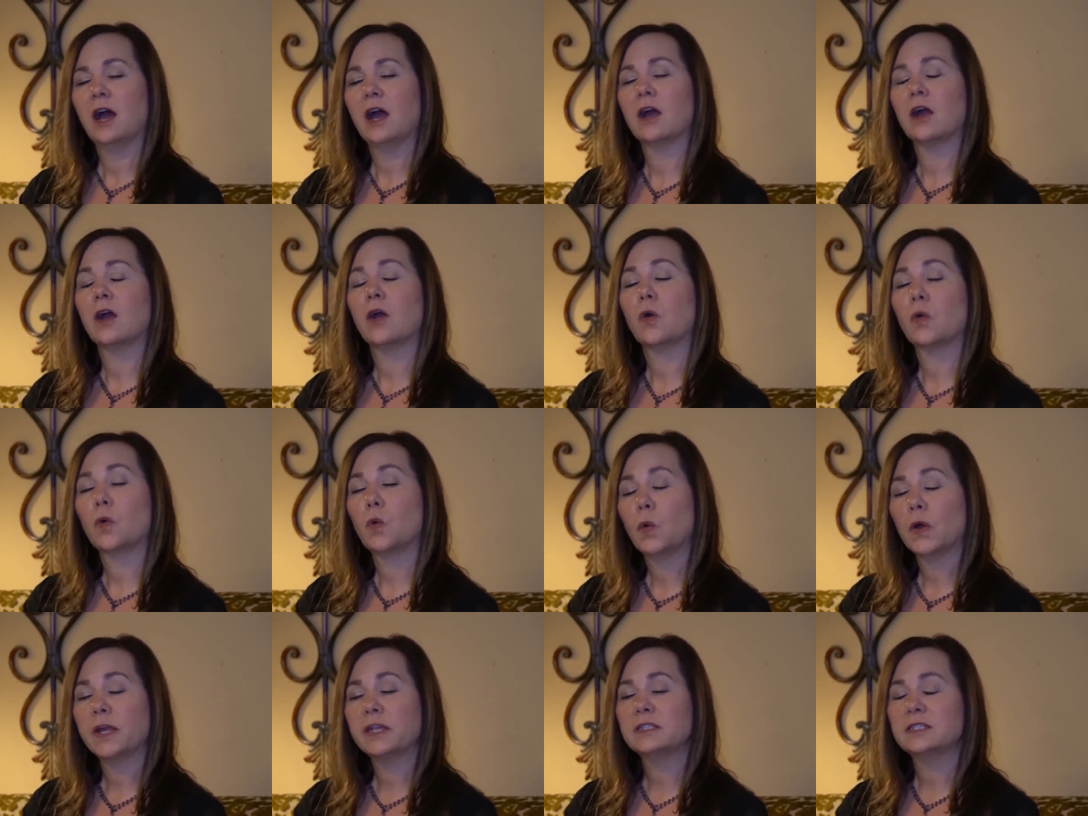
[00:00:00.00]
are
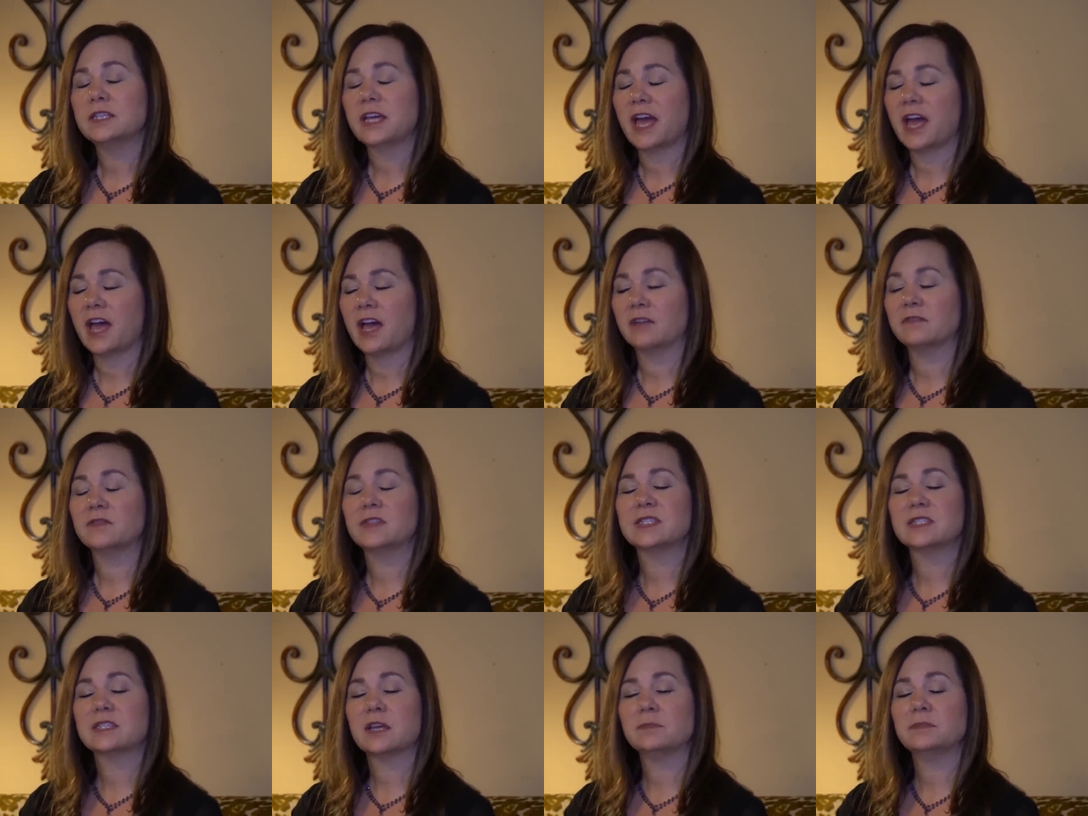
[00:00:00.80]
going to have
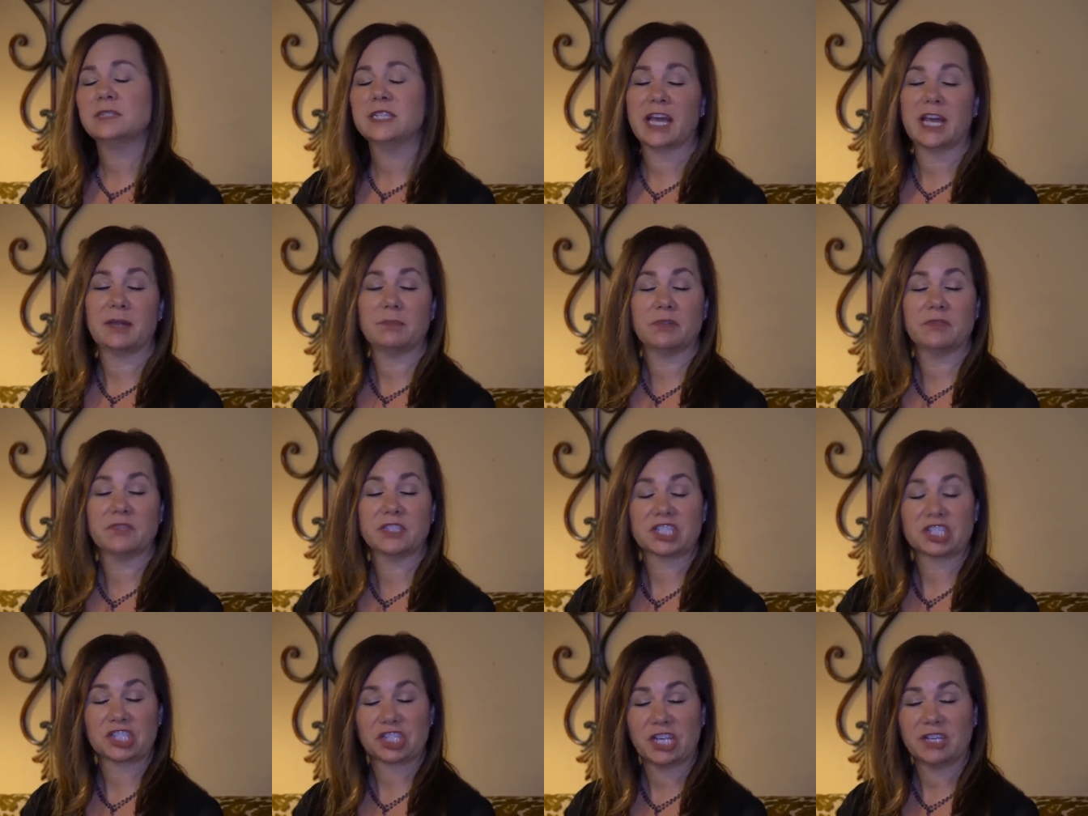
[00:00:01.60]
some type of
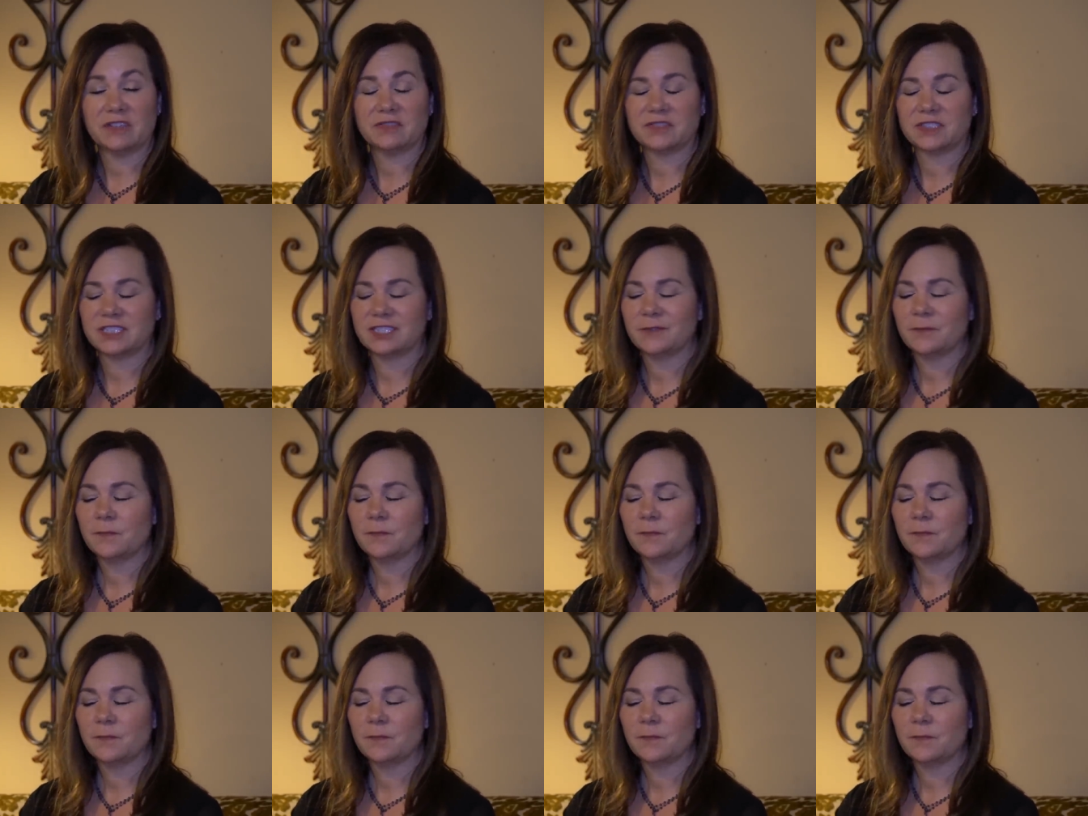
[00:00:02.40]
a shift.